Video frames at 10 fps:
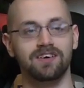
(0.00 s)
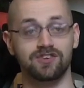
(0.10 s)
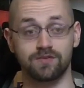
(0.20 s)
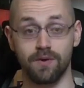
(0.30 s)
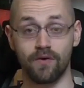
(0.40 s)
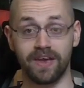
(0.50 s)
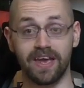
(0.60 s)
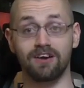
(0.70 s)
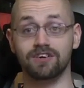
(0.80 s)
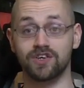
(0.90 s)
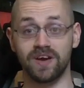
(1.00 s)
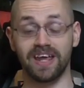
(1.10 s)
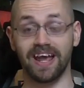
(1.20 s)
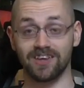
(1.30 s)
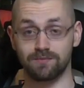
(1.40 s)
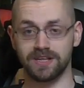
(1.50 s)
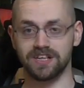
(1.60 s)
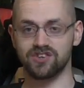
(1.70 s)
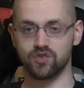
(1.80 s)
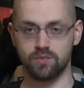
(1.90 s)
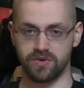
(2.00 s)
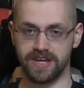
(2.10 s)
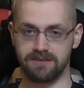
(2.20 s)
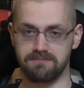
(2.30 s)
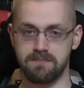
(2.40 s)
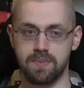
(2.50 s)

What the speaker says: Smoking or drinking, especially smoking.